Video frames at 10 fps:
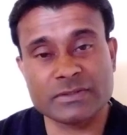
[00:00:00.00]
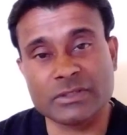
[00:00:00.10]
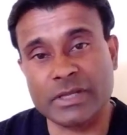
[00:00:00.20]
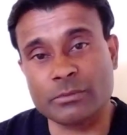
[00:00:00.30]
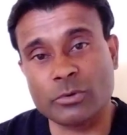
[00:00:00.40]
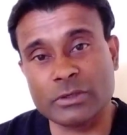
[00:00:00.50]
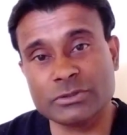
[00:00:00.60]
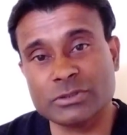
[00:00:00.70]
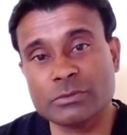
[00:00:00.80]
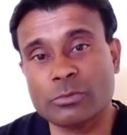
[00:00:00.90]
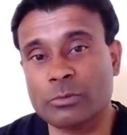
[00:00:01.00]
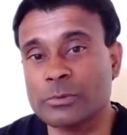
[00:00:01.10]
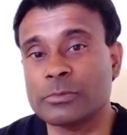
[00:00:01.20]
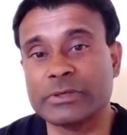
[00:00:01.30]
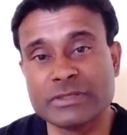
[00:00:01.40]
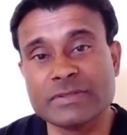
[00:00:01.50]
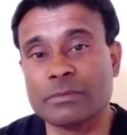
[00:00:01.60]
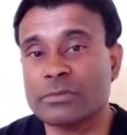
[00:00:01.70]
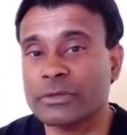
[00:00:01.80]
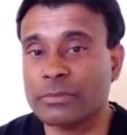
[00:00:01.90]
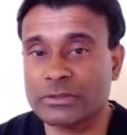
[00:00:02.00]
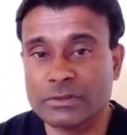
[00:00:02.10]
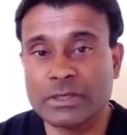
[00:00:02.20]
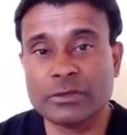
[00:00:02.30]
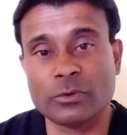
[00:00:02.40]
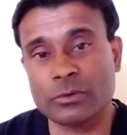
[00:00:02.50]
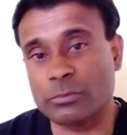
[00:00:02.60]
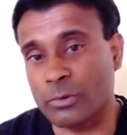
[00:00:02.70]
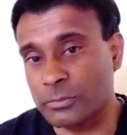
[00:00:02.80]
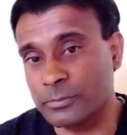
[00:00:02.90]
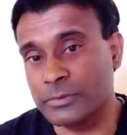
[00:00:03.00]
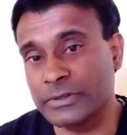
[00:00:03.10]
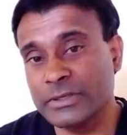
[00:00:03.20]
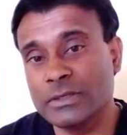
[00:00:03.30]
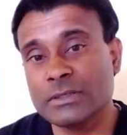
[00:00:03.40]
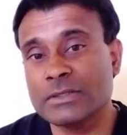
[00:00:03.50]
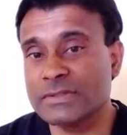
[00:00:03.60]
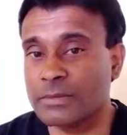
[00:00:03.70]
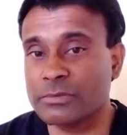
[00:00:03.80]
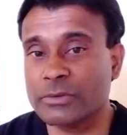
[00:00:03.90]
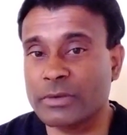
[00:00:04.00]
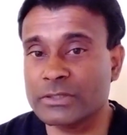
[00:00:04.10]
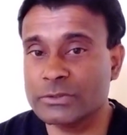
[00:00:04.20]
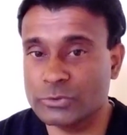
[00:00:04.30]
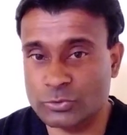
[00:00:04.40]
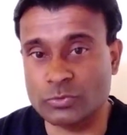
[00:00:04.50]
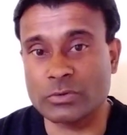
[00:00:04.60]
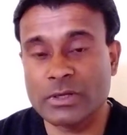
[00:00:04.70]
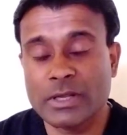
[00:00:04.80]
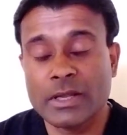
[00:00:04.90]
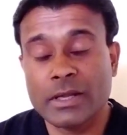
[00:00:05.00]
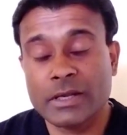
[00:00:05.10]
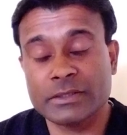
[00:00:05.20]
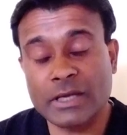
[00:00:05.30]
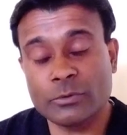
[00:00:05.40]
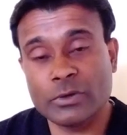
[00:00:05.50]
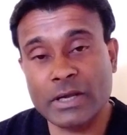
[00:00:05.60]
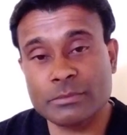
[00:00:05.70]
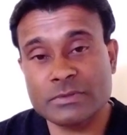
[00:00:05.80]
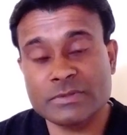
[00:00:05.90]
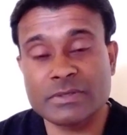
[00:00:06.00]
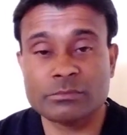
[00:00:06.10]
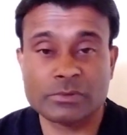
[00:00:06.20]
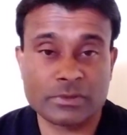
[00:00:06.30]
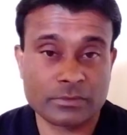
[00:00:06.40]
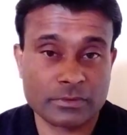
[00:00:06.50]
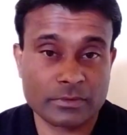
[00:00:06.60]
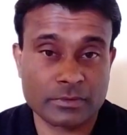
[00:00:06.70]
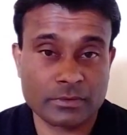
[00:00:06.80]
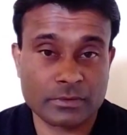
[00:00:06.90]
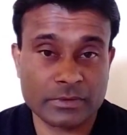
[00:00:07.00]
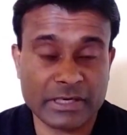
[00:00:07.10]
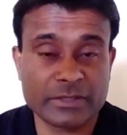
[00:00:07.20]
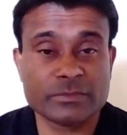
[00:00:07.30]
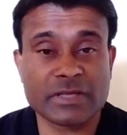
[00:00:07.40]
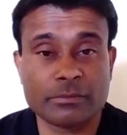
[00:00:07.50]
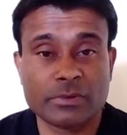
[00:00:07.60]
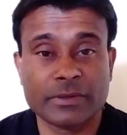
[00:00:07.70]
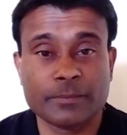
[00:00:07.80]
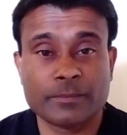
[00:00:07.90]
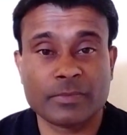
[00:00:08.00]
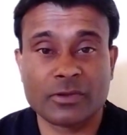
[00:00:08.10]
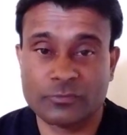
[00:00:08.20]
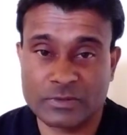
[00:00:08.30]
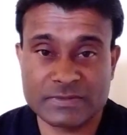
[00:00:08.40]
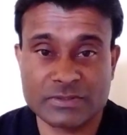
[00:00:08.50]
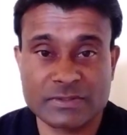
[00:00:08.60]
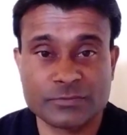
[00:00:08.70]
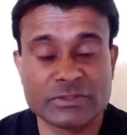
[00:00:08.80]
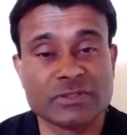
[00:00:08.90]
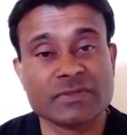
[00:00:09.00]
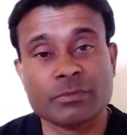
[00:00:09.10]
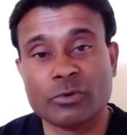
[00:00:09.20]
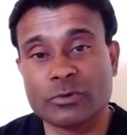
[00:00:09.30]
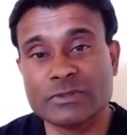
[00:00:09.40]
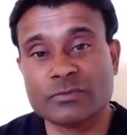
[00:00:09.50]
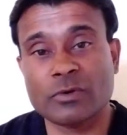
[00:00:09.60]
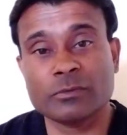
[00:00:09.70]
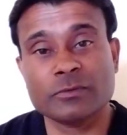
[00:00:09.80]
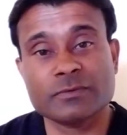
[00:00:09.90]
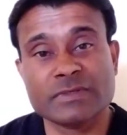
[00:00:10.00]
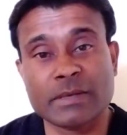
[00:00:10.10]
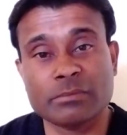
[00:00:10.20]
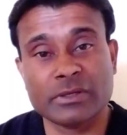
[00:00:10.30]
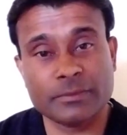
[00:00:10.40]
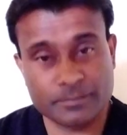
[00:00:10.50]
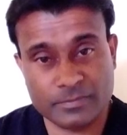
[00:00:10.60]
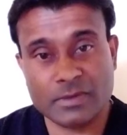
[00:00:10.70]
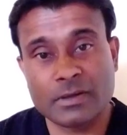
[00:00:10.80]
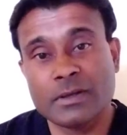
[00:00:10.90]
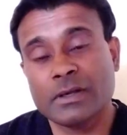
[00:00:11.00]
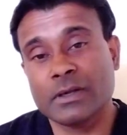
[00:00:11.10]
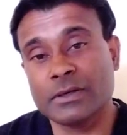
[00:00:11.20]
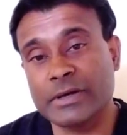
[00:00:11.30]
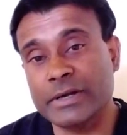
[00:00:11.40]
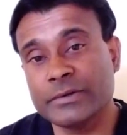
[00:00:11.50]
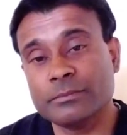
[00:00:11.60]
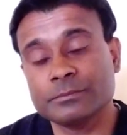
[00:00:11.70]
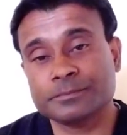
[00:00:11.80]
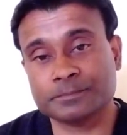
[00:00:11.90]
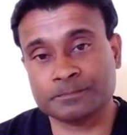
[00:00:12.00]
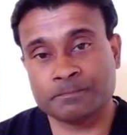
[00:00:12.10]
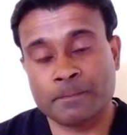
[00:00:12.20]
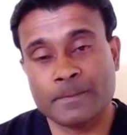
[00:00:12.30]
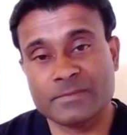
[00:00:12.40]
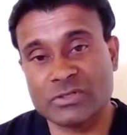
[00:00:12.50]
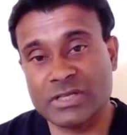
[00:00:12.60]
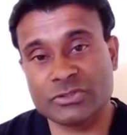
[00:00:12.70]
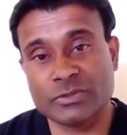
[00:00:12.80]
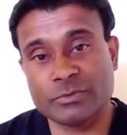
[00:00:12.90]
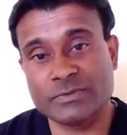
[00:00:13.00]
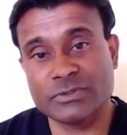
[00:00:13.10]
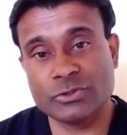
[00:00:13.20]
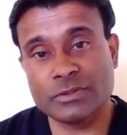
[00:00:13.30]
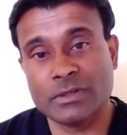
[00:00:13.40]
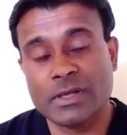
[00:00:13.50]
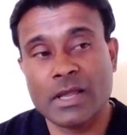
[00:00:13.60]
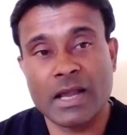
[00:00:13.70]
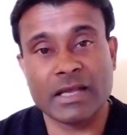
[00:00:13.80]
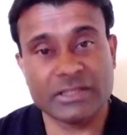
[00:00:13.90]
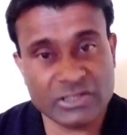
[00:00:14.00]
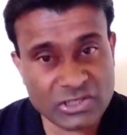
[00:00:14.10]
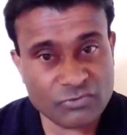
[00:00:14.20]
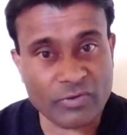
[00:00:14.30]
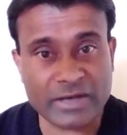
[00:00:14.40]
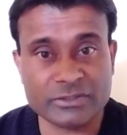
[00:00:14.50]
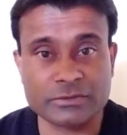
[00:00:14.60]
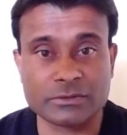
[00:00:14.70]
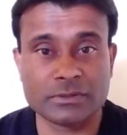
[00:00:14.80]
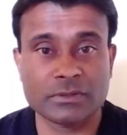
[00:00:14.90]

is a typology in probability sampling method and non-probability sampling method too. And now what happens, simple random sampling first is, which is the purest form of sampling in random selection procedure. And the key factor,